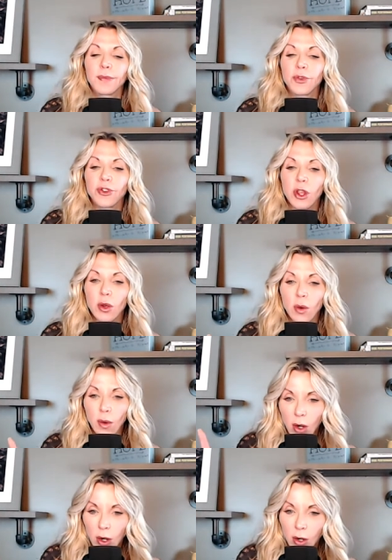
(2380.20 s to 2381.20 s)
there's no
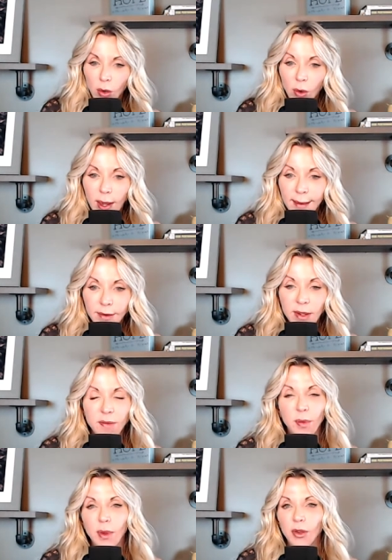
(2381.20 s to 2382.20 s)
hardcore
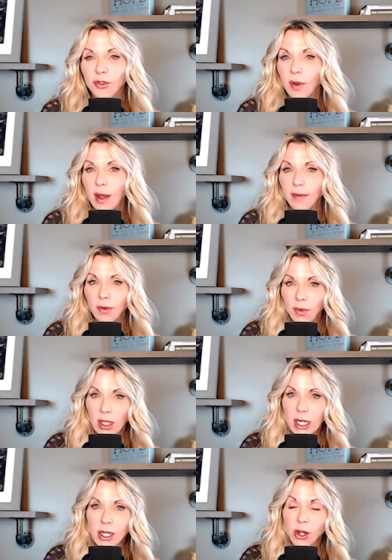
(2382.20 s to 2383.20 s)
evidence, but we also haven't
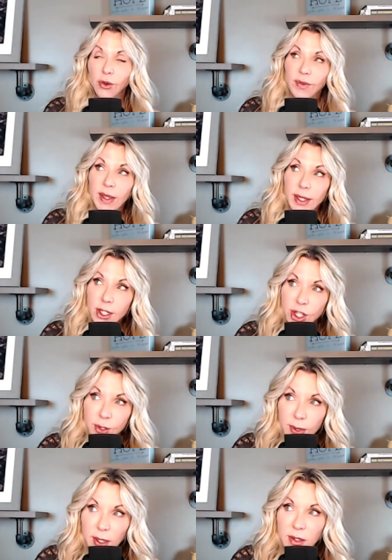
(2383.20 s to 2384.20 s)
really dove
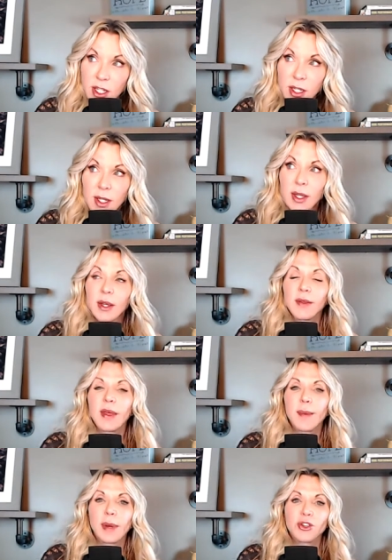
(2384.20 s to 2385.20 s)
into it
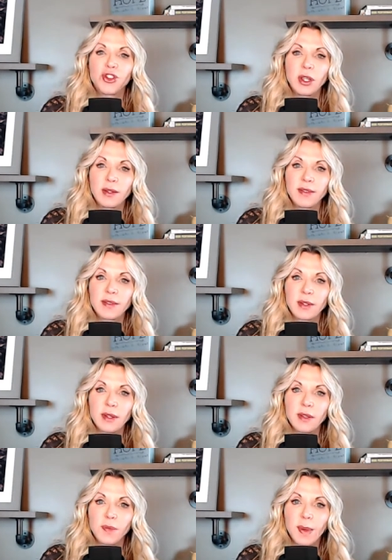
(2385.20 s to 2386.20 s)
that much in
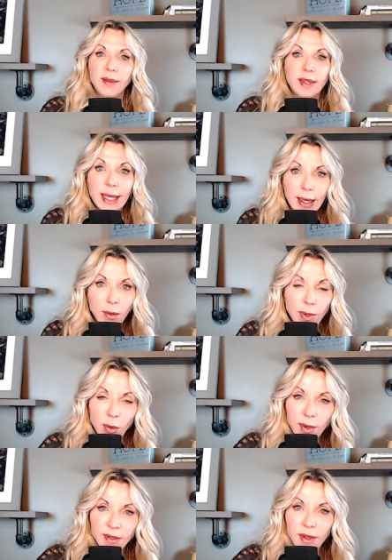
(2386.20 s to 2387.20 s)
studies because, again, we
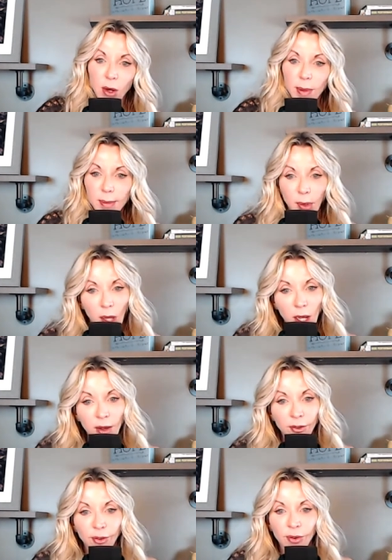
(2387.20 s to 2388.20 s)
don't want to scare people
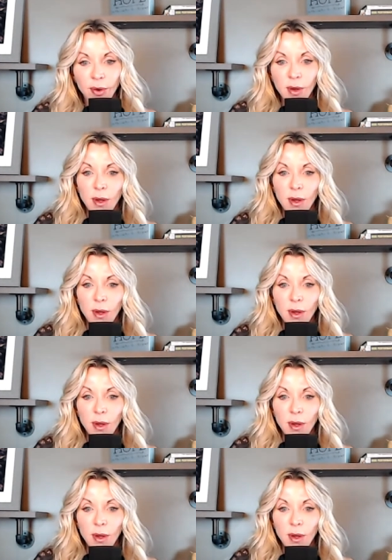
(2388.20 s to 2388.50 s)
off.